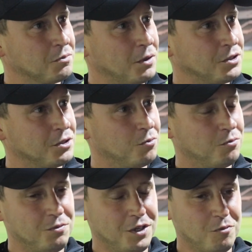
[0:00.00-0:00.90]
I suppose it's
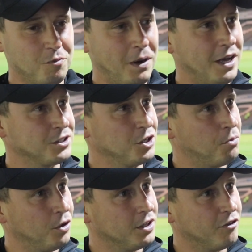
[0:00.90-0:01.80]
players that you
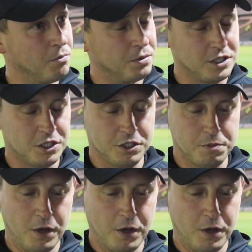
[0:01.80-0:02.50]
put in different positions.